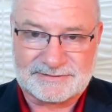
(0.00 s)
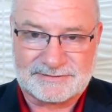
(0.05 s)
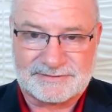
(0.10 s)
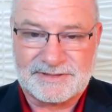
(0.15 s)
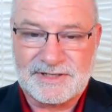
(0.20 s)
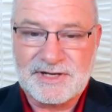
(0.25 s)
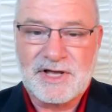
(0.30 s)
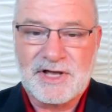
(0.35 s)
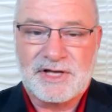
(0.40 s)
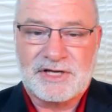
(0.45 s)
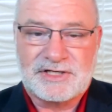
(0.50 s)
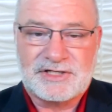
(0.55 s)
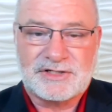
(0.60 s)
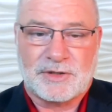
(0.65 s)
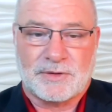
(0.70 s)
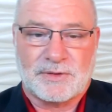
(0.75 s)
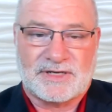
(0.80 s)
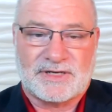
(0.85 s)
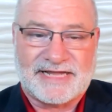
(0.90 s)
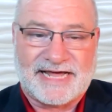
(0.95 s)
And, a
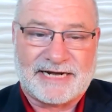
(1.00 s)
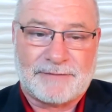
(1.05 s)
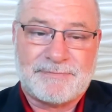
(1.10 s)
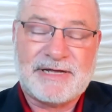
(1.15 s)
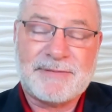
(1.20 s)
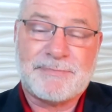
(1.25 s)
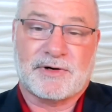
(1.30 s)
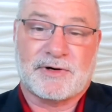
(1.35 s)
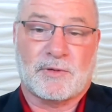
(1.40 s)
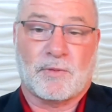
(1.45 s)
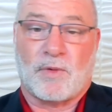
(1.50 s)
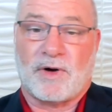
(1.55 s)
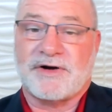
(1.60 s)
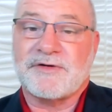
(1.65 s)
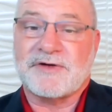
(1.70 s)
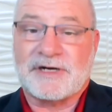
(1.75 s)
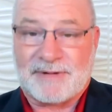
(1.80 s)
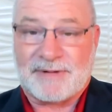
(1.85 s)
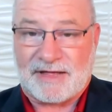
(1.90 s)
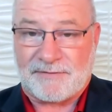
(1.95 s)
lot of people are
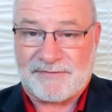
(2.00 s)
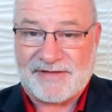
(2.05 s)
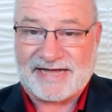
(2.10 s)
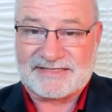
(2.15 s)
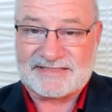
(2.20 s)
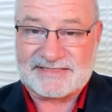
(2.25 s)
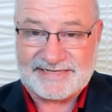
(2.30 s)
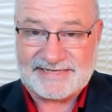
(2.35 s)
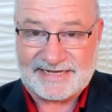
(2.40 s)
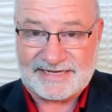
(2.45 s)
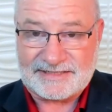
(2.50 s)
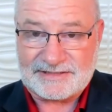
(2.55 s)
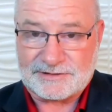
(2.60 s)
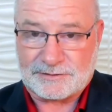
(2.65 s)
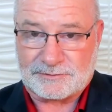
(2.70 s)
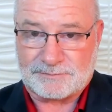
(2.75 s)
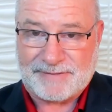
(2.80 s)
wondering about that today.